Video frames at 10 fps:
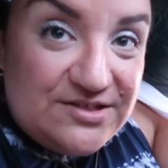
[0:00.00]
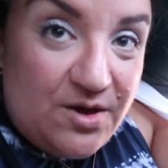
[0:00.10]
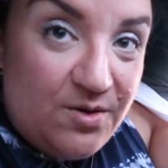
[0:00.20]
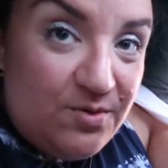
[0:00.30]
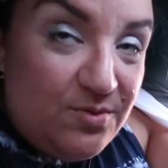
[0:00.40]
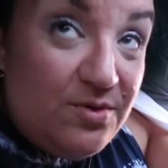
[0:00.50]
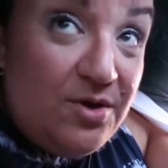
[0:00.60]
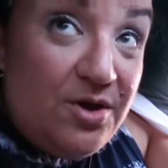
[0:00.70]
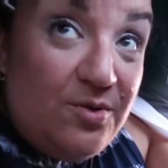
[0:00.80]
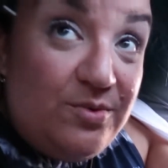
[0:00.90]
So
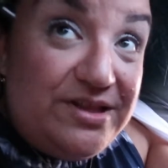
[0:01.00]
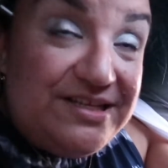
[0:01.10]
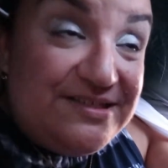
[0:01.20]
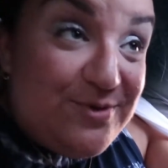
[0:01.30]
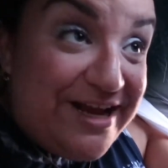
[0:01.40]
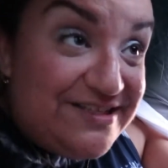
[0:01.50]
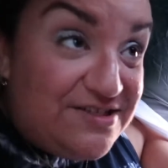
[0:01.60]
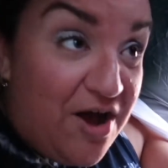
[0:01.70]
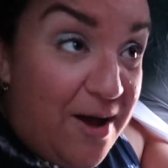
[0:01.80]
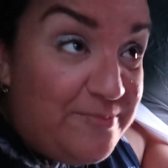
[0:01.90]
when this rain
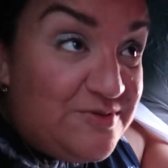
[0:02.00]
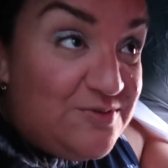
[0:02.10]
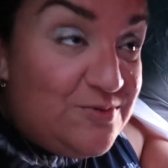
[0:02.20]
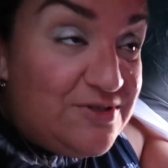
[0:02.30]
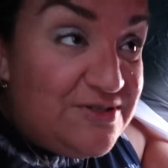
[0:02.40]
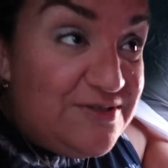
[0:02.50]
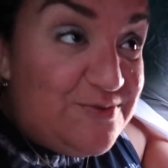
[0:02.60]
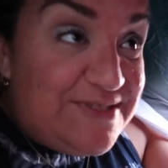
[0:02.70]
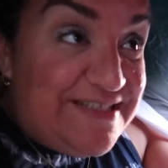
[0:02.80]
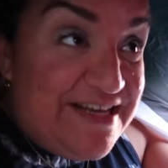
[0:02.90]
stops, we'll
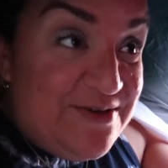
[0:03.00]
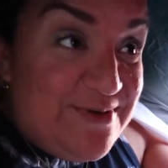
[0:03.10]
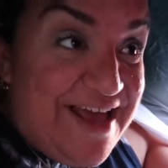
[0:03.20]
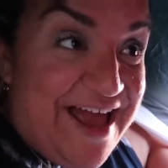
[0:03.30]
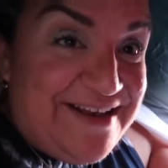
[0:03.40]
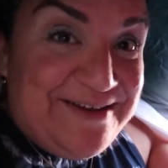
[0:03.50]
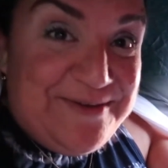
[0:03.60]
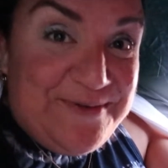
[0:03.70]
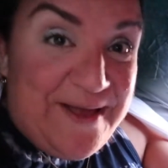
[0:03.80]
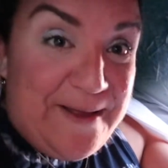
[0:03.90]
we'll see you again.
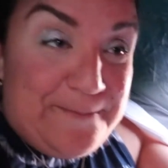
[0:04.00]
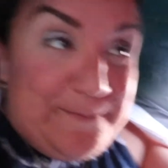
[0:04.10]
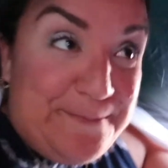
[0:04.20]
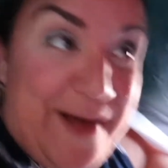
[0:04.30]
I think it's